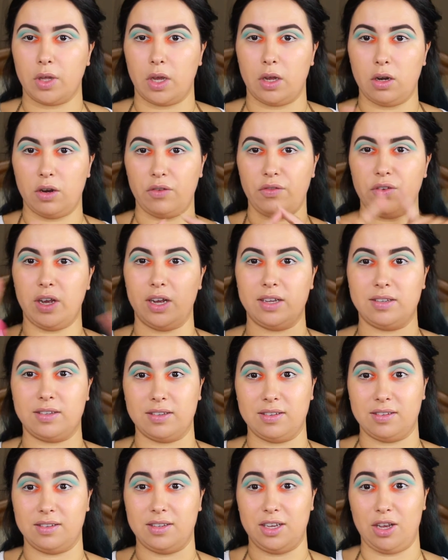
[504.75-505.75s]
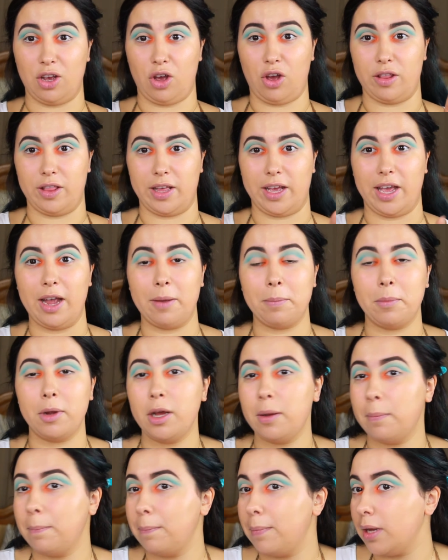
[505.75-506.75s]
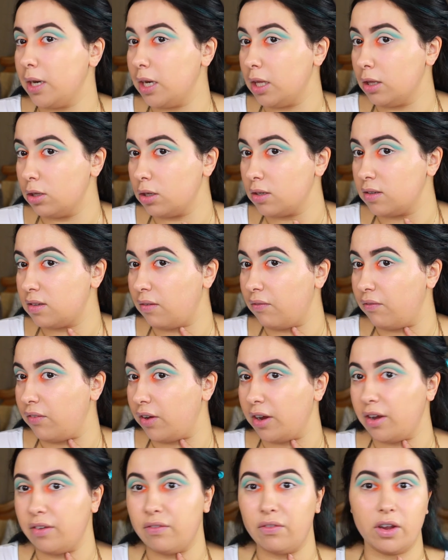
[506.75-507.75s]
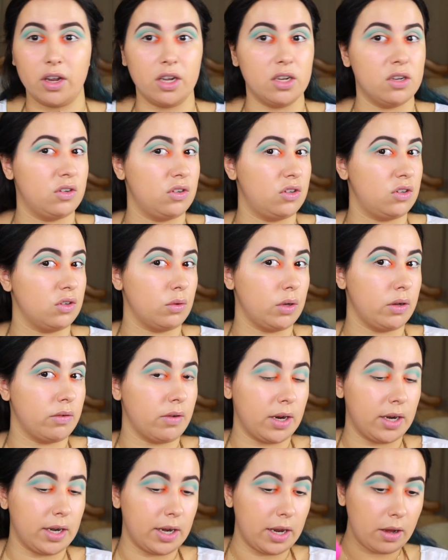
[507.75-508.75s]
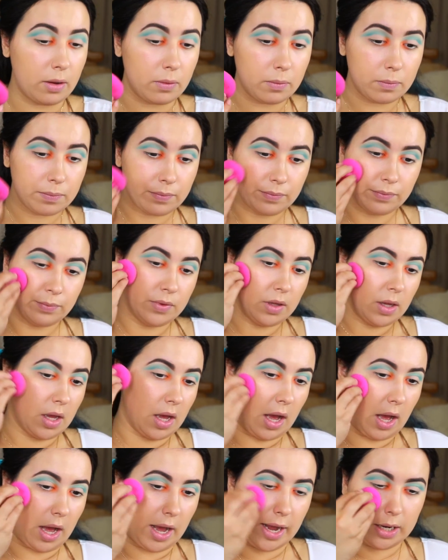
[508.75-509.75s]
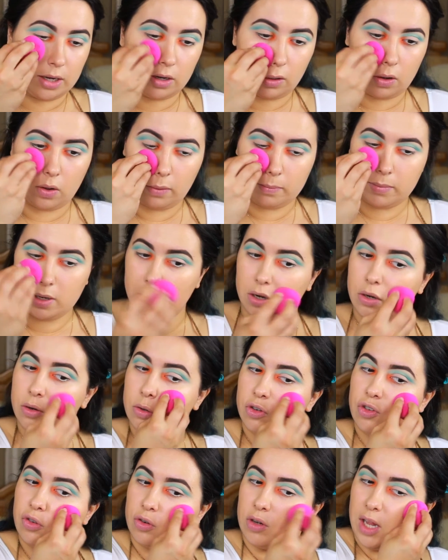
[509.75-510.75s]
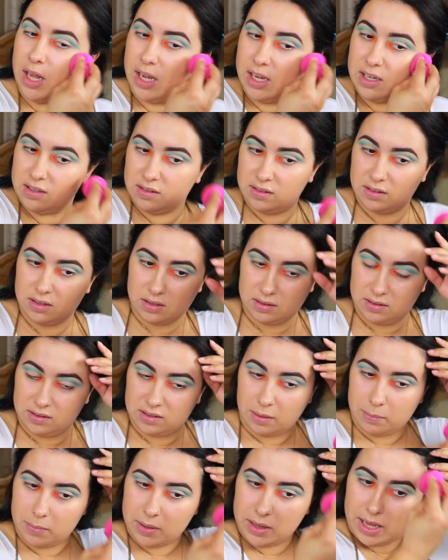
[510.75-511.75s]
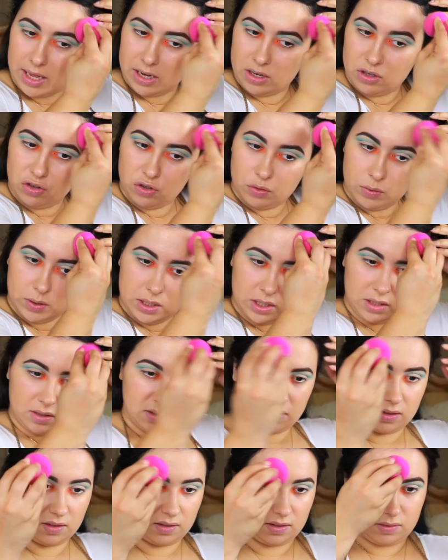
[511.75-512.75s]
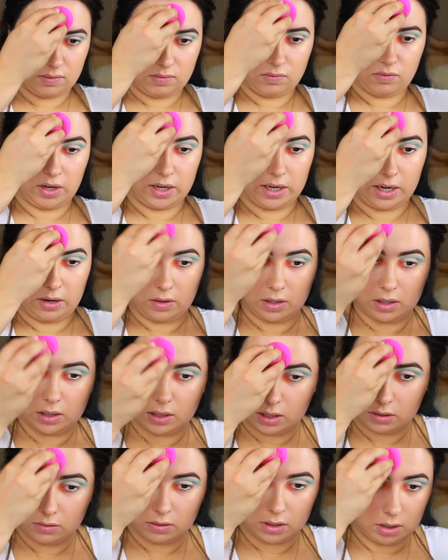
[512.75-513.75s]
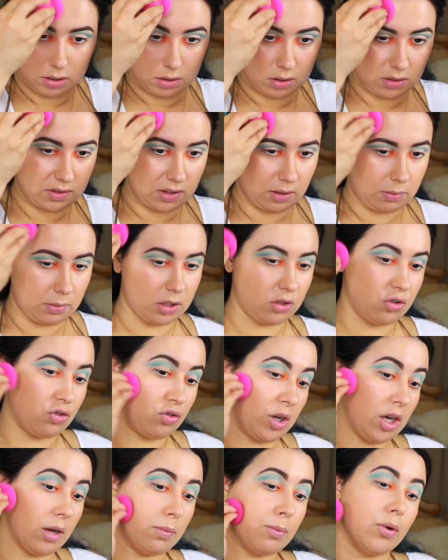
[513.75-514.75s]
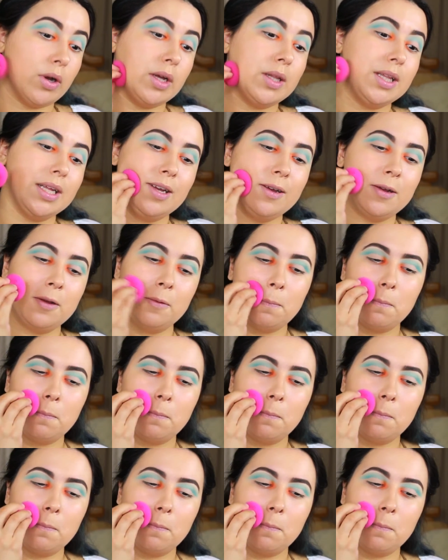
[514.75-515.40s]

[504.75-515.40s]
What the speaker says: I don't know if you guys can see it on the camera, but it looks very, very dewy right now. I know I'm gonna neutralize some of that dewiness because right now it literally looks up like straight up oily.